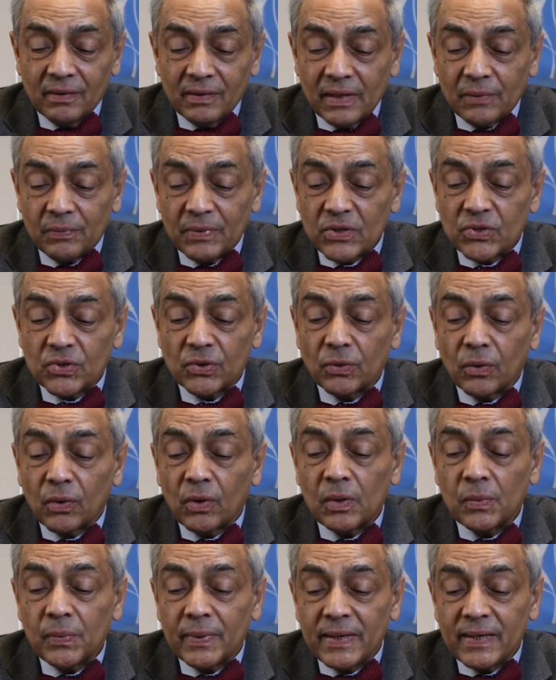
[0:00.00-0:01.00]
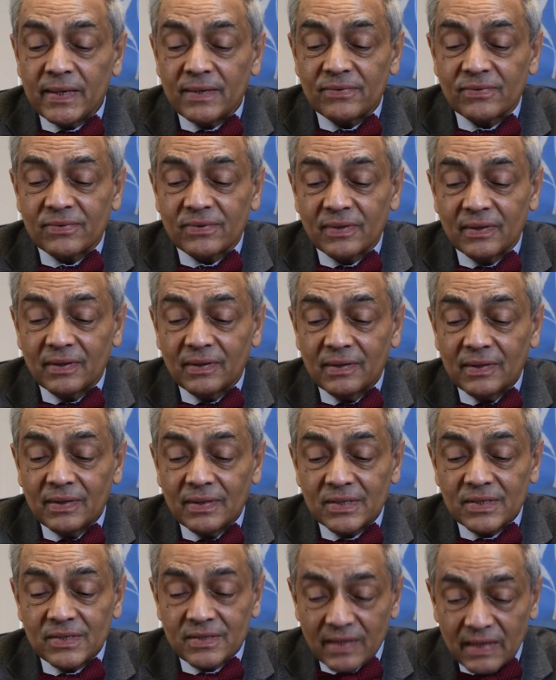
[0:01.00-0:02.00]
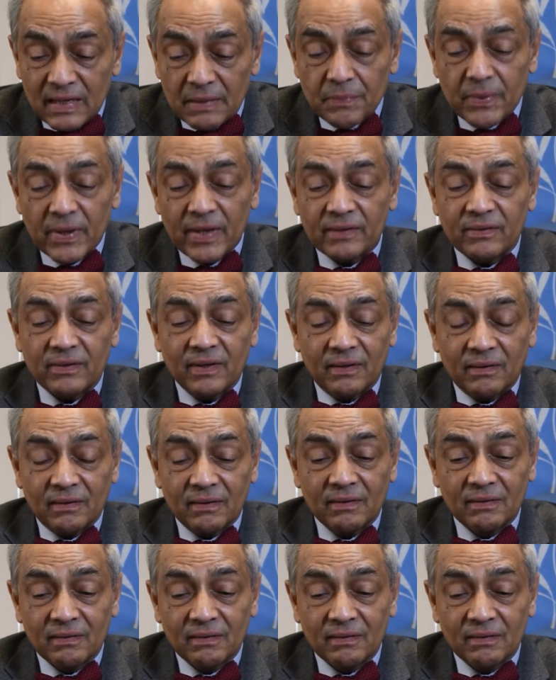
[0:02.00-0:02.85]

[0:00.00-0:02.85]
that we should always celebrate it.